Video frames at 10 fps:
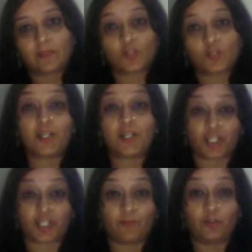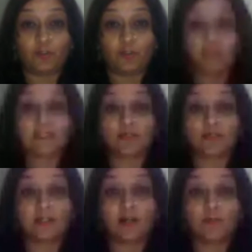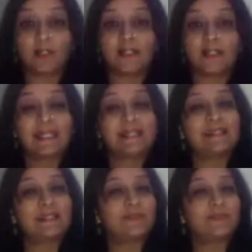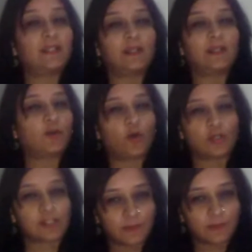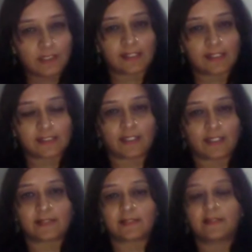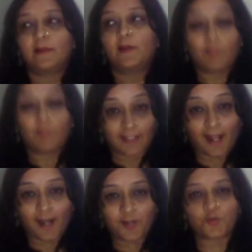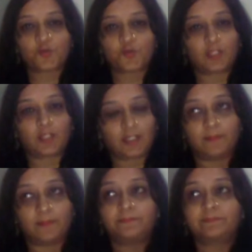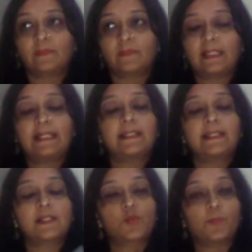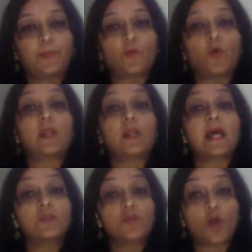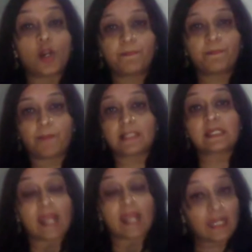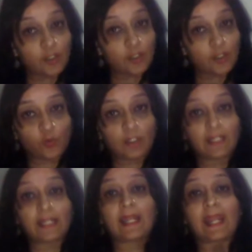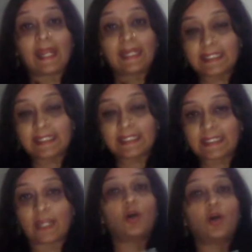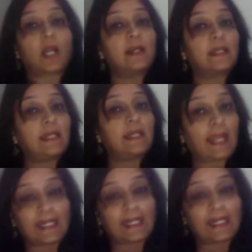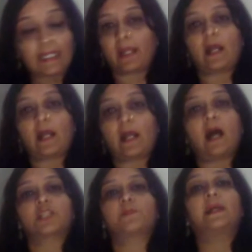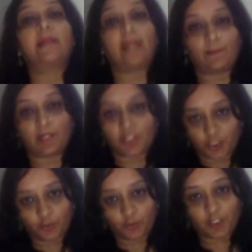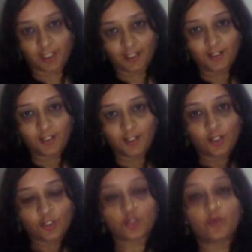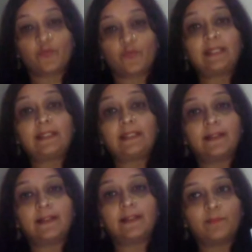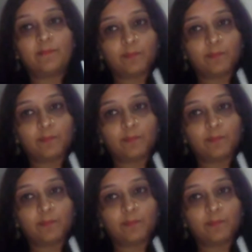It's quite shameful that the central government is intervening in a constable's arrest case. But they had to, so they did. The Supreme Court has not passed any ruling, any stay, or granted any prayer asked by the MHA today. So when the